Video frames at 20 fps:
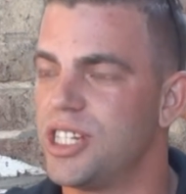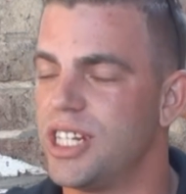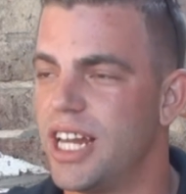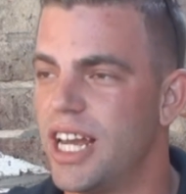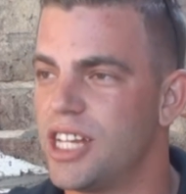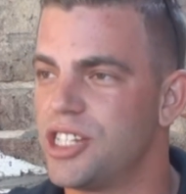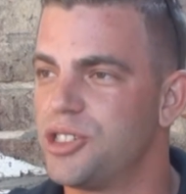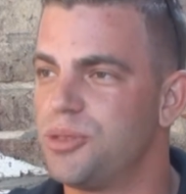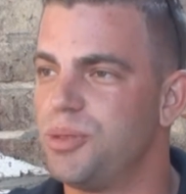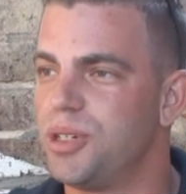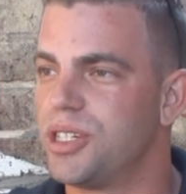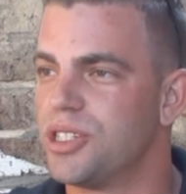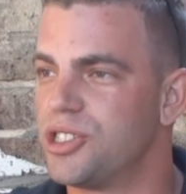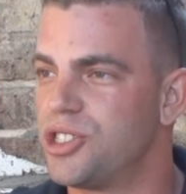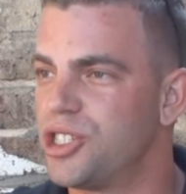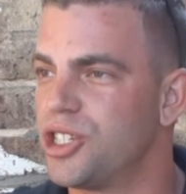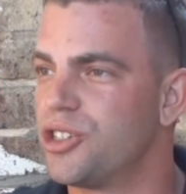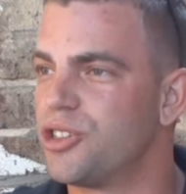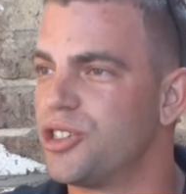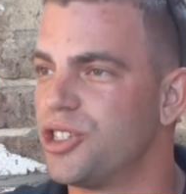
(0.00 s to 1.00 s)
it has to be
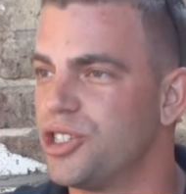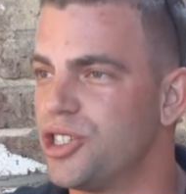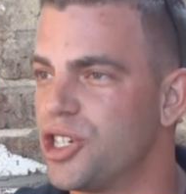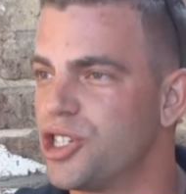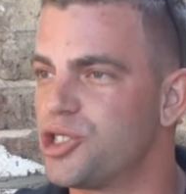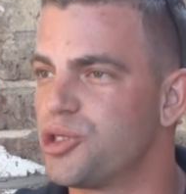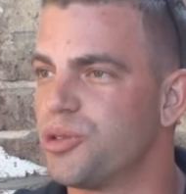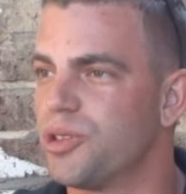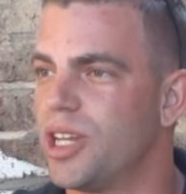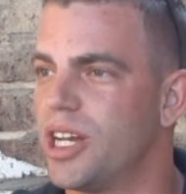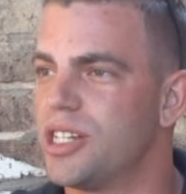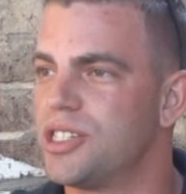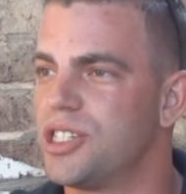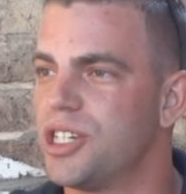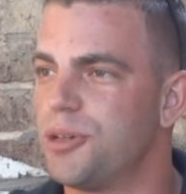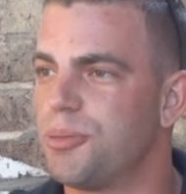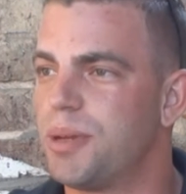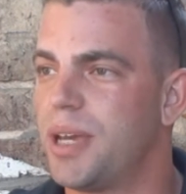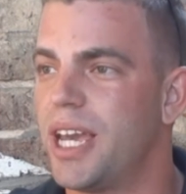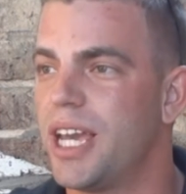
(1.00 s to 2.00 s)
considered industrialized
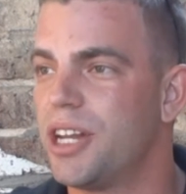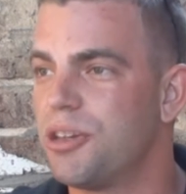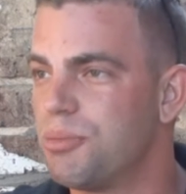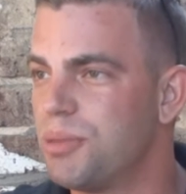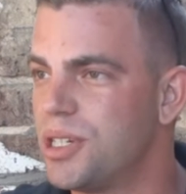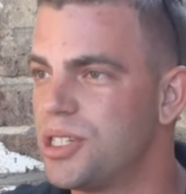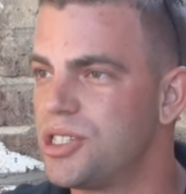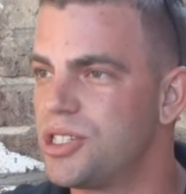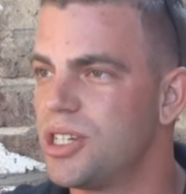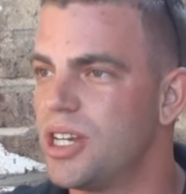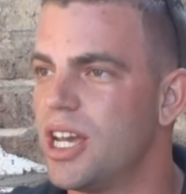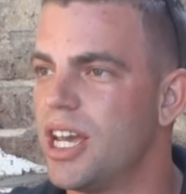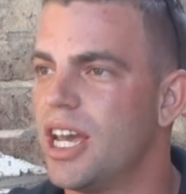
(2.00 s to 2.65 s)
hemp. Cannabis